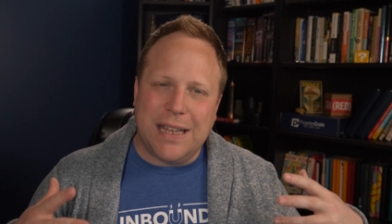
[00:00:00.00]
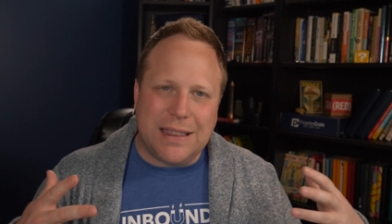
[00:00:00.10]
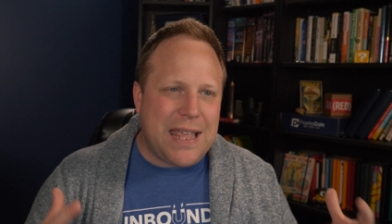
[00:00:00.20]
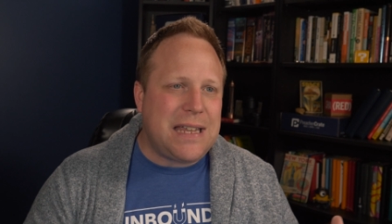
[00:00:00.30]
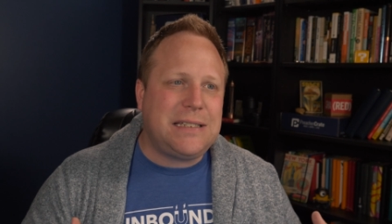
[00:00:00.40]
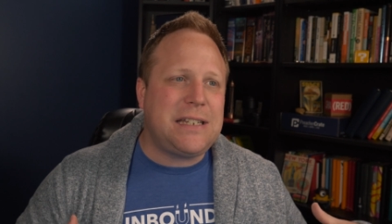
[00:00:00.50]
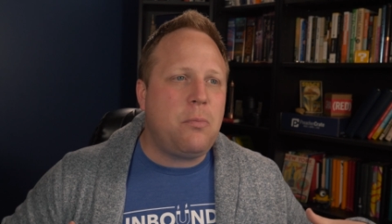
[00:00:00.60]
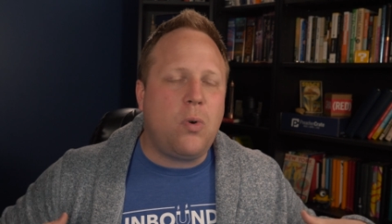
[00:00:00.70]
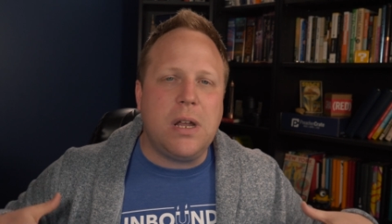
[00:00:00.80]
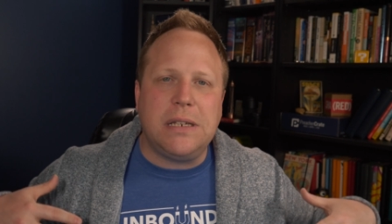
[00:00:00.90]
Let
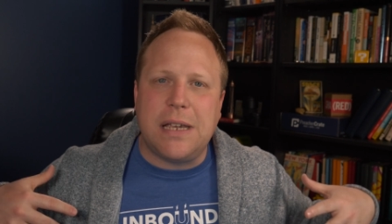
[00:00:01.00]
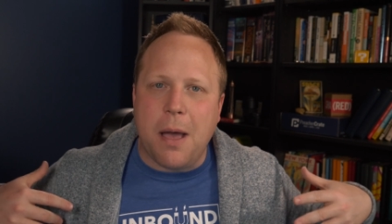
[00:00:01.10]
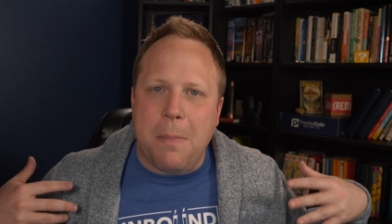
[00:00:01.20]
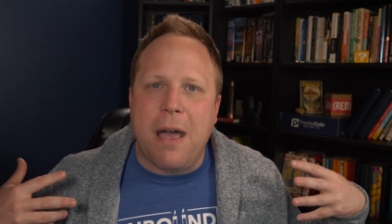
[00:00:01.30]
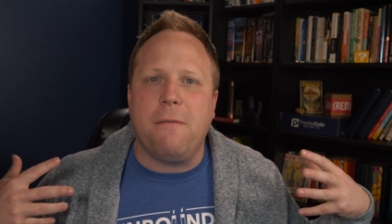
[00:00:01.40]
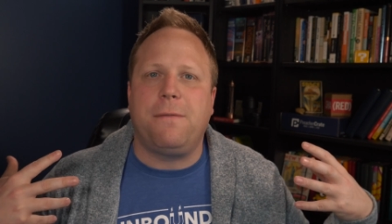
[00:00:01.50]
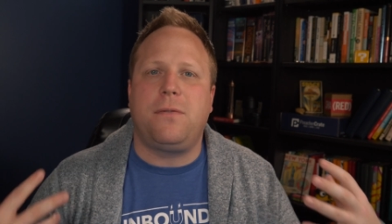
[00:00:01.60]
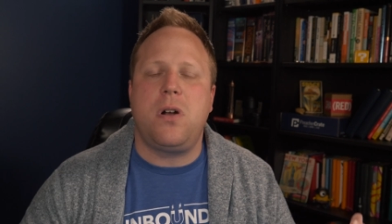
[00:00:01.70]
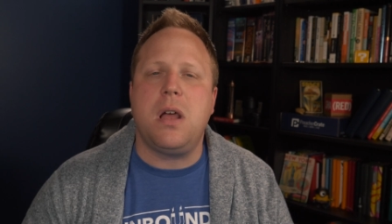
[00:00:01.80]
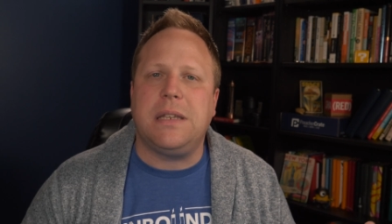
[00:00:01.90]
someone come out
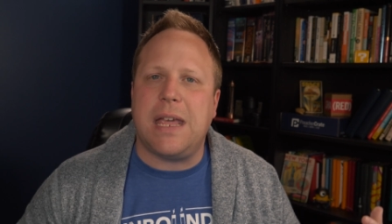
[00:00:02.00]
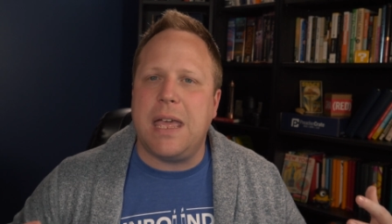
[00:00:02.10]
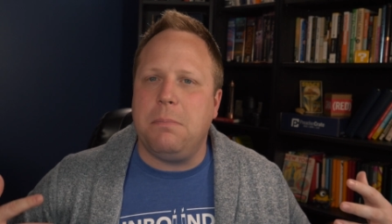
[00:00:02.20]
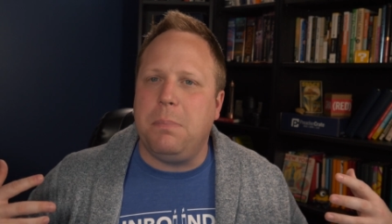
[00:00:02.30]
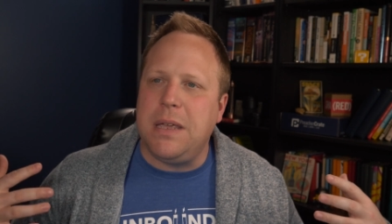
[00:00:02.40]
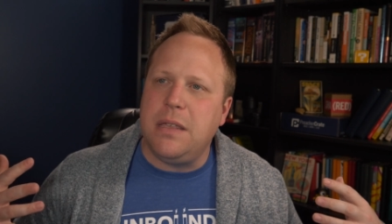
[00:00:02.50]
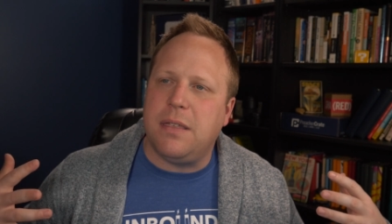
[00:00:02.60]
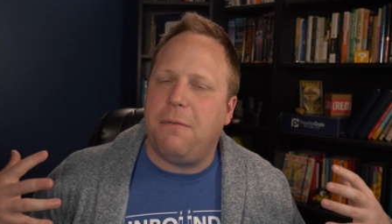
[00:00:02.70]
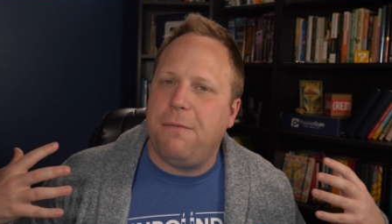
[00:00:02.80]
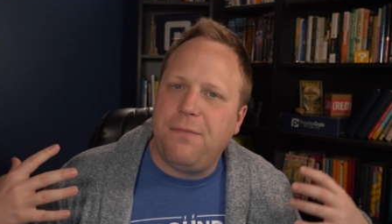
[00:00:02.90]
front and be
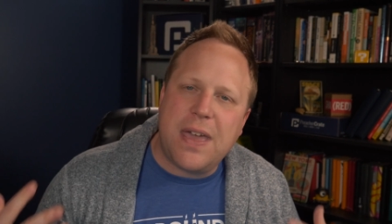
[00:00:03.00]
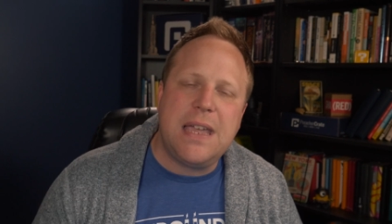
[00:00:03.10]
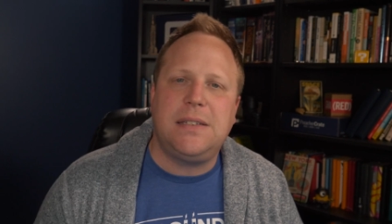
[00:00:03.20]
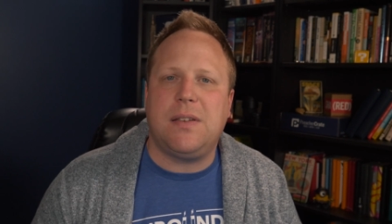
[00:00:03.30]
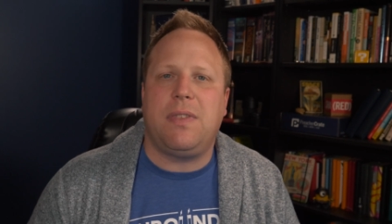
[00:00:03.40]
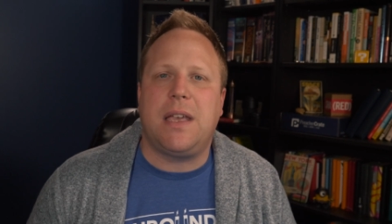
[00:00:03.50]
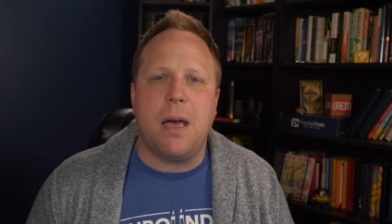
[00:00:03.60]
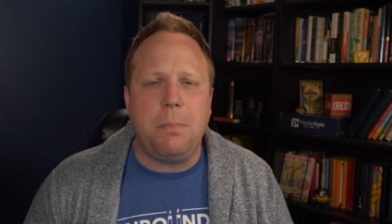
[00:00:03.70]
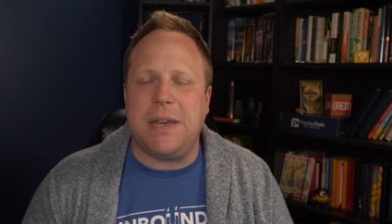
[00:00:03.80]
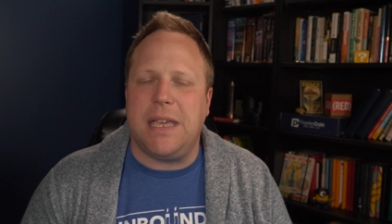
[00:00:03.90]
the face of the
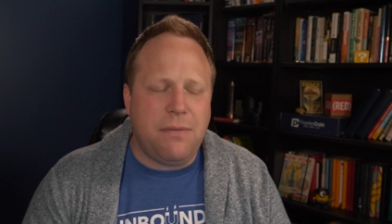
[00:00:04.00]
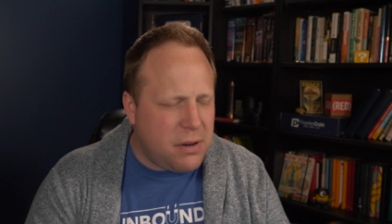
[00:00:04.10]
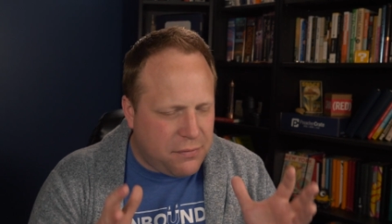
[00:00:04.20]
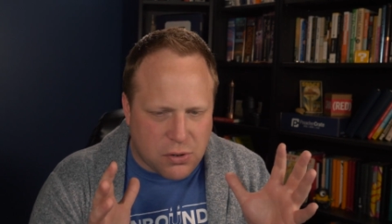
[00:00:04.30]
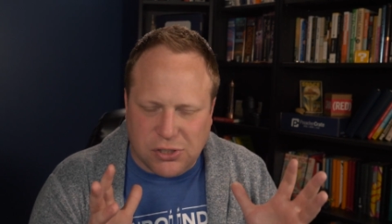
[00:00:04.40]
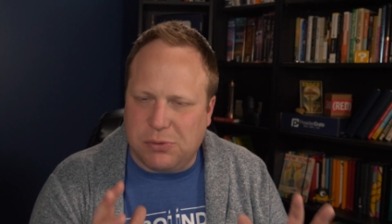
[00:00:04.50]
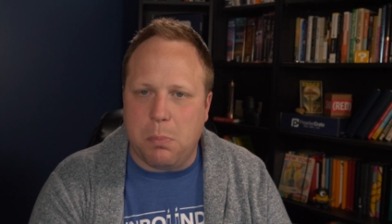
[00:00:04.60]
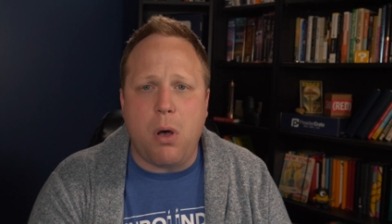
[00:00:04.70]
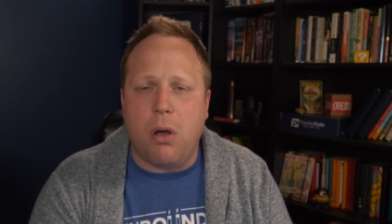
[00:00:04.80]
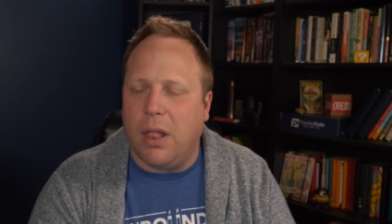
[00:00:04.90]
company. Even if you're
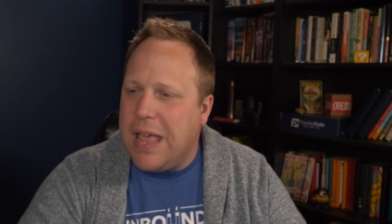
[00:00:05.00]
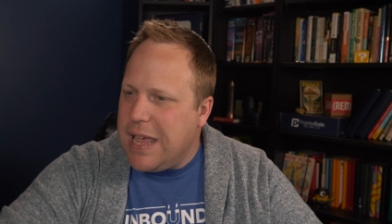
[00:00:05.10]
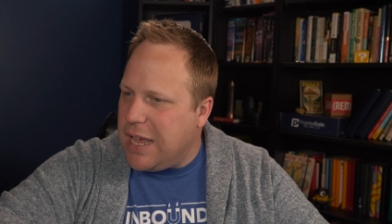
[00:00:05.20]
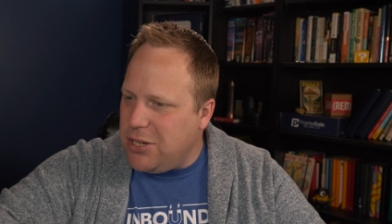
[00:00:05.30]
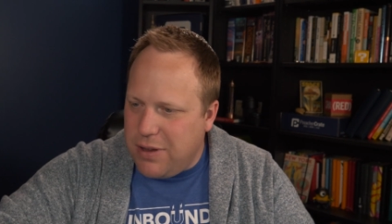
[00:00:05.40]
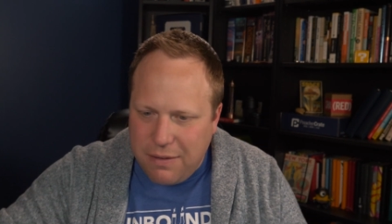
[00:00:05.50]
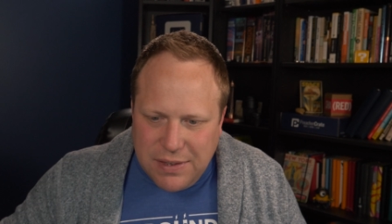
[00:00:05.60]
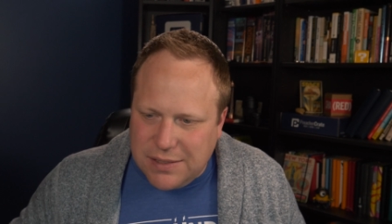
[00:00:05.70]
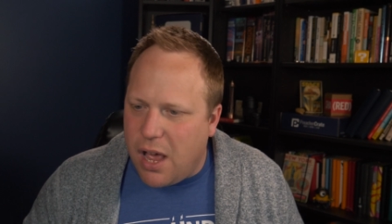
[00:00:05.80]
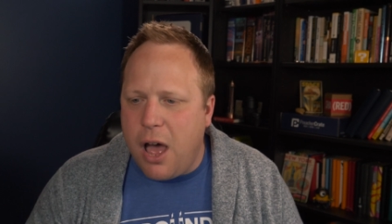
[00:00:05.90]
small and you have
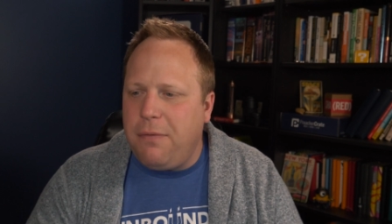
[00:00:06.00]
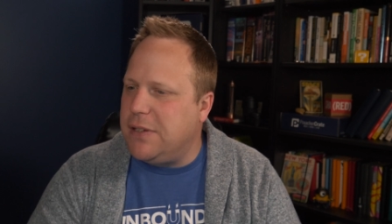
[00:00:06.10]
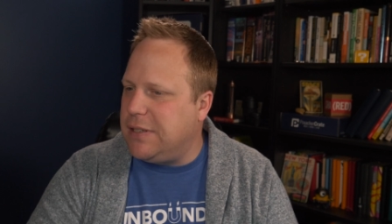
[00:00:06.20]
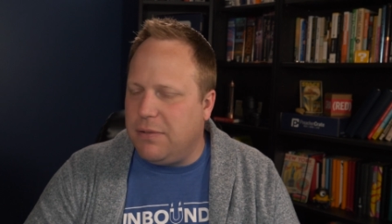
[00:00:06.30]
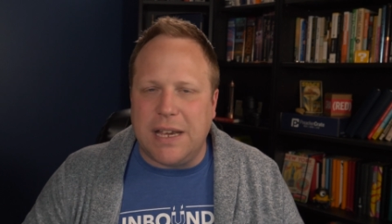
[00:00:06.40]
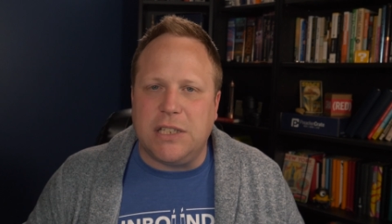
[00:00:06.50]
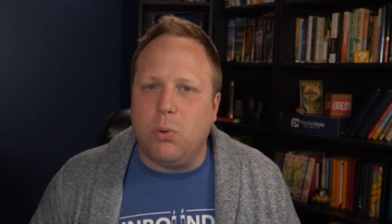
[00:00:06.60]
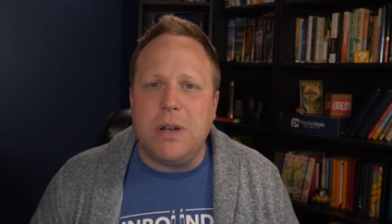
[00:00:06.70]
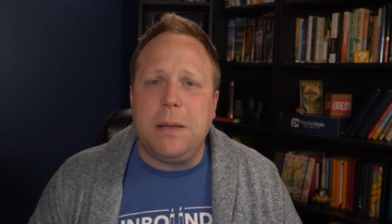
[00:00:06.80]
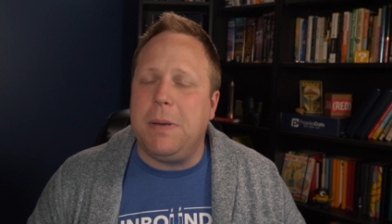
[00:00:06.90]
this office of like
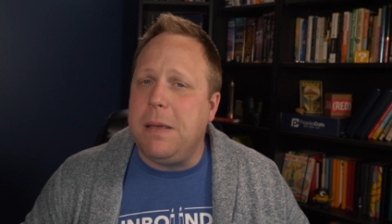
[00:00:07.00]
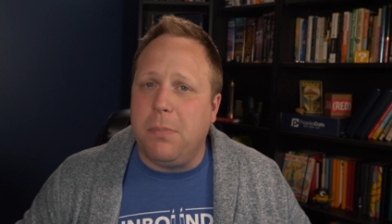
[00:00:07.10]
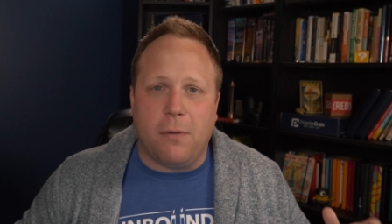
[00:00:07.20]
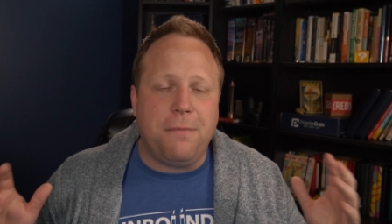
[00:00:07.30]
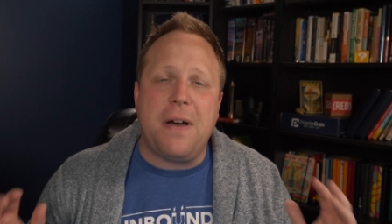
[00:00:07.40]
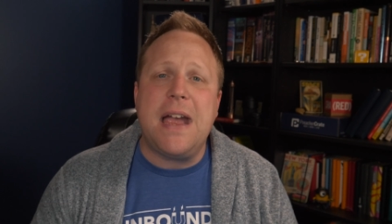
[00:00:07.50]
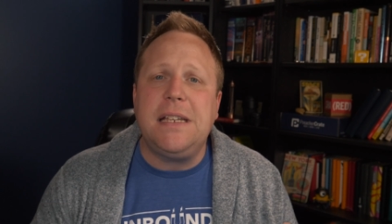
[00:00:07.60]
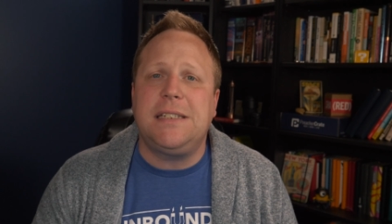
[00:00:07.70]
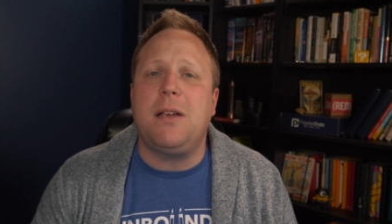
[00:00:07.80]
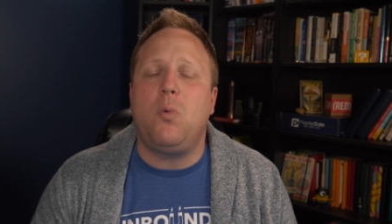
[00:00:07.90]
20 people,
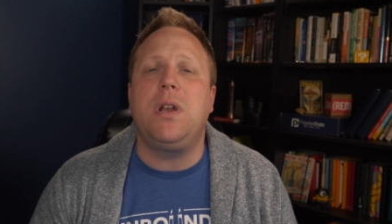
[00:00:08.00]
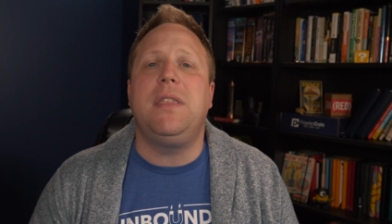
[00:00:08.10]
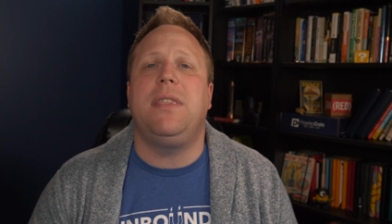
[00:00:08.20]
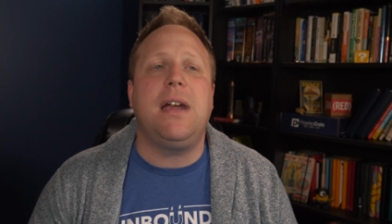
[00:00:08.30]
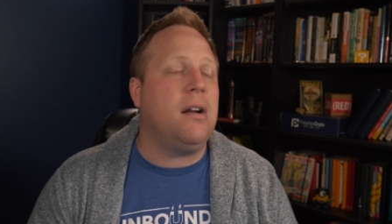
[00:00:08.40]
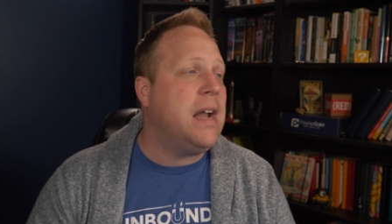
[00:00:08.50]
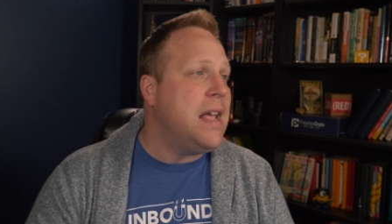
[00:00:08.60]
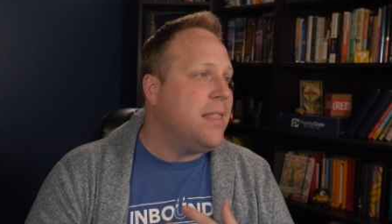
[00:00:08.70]
find someone in there